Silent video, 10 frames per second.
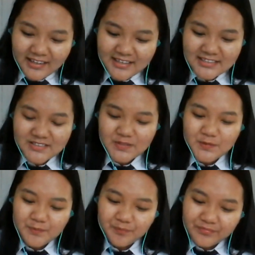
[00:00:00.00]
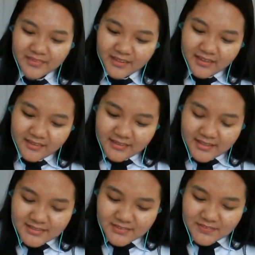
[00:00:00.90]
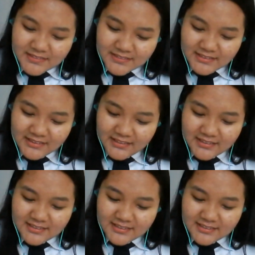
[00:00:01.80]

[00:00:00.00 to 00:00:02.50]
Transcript: And so next question